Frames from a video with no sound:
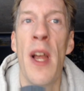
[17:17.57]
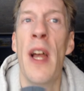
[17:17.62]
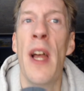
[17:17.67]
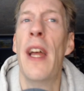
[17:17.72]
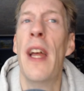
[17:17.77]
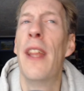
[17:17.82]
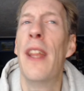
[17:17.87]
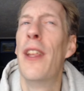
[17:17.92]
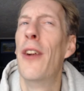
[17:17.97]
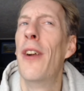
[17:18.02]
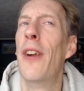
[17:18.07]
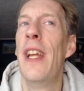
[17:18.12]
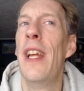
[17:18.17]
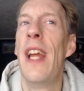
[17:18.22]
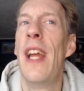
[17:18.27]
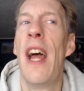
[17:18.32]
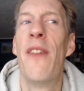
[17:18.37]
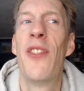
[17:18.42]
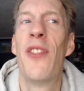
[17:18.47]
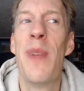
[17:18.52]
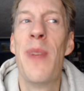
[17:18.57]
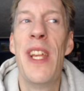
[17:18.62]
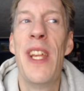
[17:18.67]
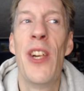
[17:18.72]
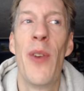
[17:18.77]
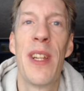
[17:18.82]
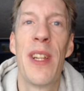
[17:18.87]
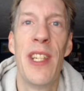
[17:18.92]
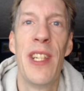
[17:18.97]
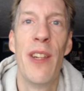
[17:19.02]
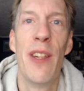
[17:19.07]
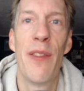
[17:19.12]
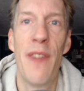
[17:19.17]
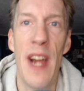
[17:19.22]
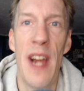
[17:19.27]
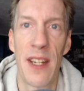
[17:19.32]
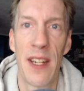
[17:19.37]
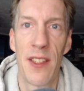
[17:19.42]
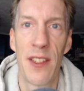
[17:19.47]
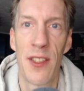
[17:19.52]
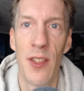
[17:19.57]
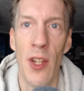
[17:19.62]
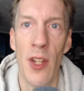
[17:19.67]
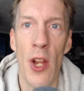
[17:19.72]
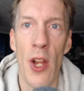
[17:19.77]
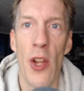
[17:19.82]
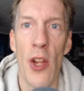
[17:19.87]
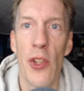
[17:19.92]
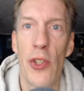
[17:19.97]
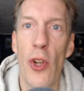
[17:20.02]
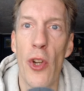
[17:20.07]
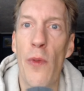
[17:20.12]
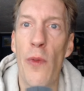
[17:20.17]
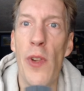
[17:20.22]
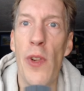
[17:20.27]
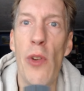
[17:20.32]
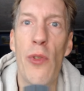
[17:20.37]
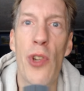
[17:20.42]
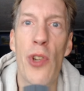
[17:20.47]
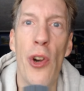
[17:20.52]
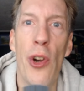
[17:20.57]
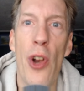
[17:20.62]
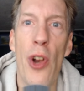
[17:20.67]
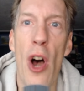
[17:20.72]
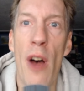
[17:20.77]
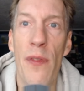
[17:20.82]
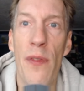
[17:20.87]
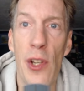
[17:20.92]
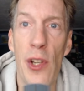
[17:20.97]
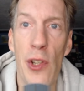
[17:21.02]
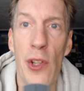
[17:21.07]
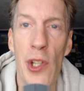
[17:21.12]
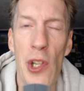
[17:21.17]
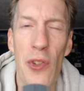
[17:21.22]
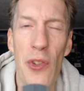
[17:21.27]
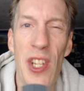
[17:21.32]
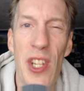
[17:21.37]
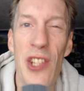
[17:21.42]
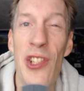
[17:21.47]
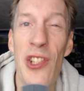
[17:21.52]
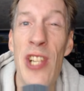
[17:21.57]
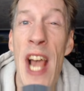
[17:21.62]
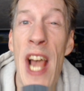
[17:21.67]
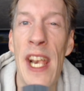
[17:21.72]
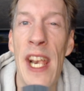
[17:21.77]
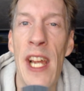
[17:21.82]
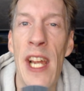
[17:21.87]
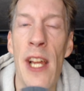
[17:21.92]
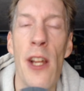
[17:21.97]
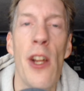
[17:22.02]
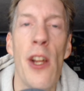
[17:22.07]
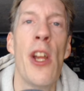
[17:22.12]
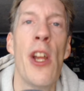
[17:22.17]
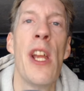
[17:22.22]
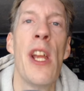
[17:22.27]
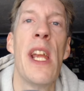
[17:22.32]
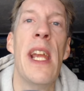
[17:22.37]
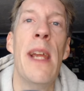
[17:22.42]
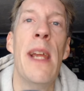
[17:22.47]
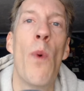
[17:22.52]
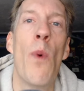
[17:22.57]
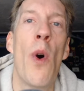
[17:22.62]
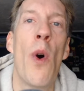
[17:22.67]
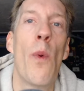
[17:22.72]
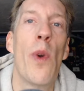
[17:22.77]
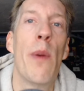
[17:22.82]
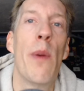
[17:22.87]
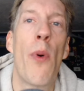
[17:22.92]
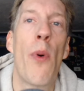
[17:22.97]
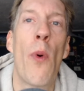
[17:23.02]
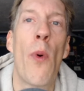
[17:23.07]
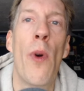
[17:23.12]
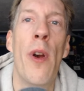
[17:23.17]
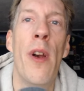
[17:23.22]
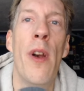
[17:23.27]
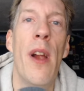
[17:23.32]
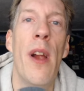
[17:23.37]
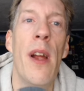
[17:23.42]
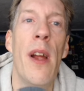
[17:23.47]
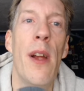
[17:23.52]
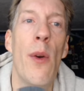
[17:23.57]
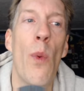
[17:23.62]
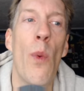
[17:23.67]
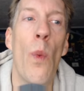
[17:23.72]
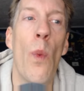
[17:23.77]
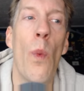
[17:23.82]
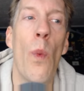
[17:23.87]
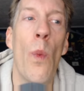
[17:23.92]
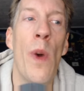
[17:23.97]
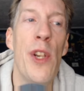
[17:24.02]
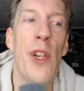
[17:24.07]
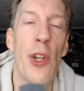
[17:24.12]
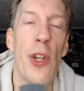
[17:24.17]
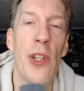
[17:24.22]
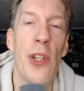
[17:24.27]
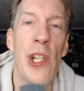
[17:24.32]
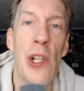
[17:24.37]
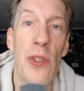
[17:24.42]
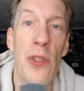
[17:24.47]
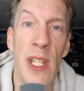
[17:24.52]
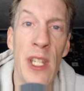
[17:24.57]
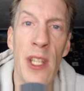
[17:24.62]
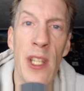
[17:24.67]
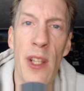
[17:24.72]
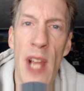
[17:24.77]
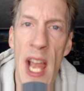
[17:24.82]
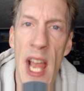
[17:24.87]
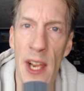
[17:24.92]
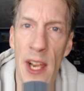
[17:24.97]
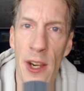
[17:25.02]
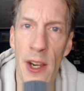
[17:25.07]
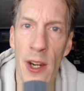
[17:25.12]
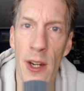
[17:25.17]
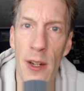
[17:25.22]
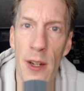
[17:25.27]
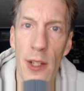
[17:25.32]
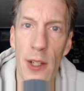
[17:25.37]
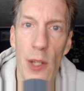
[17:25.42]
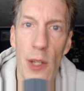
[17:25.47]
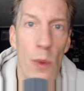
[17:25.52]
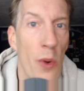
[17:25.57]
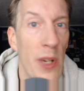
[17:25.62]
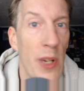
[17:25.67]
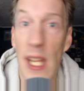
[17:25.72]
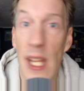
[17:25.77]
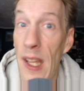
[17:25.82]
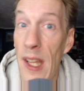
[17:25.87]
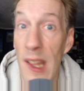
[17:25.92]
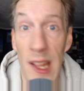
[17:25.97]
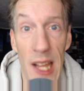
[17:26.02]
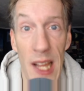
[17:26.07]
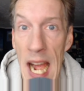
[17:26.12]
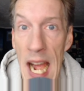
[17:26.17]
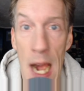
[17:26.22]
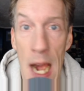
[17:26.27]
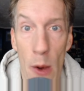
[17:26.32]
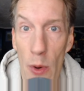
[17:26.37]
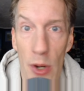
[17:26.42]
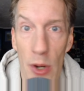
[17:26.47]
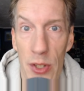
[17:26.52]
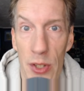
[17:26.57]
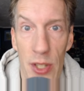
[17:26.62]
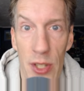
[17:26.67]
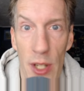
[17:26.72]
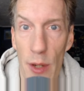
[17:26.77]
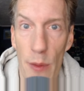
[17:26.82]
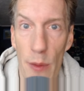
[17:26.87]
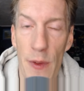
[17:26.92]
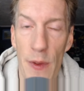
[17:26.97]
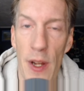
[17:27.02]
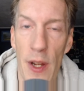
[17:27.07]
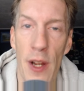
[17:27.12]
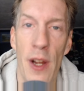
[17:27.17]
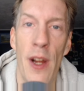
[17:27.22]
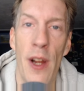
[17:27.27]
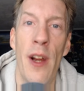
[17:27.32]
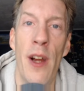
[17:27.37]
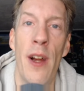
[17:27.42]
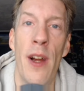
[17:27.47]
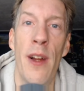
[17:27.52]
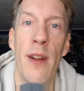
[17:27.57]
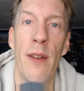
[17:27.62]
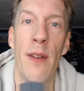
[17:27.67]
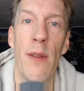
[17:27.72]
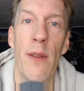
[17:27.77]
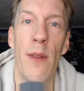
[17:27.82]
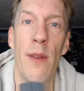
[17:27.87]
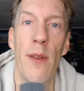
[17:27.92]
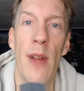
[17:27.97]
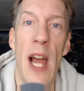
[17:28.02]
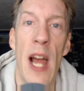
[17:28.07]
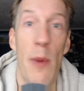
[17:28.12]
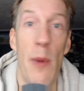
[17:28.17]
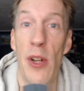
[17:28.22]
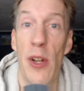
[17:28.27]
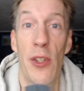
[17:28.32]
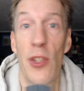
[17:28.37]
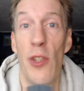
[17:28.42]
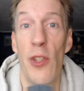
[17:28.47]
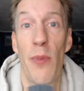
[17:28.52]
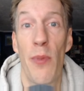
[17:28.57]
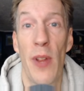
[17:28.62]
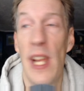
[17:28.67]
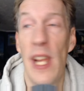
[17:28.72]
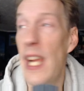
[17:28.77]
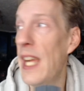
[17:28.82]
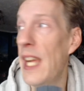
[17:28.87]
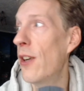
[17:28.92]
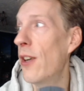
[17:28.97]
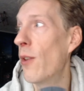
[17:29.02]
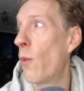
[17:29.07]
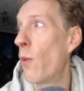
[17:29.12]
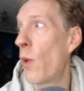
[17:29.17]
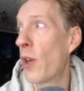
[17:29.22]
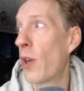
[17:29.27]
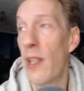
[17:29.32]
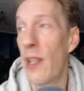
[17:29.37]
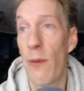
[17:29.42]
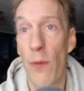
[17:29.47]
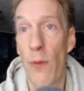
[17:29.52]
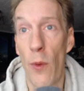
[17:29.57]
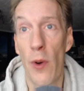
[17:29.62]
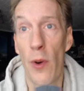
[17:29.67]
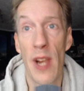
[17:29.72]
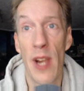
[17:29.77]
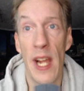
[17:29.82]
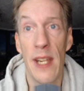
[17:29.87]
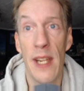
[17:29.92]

And they have some interesting effects. So if you turn off your usage data, it won't report when you're using the editor. You won't get hours of how much you played or worked in Fortnite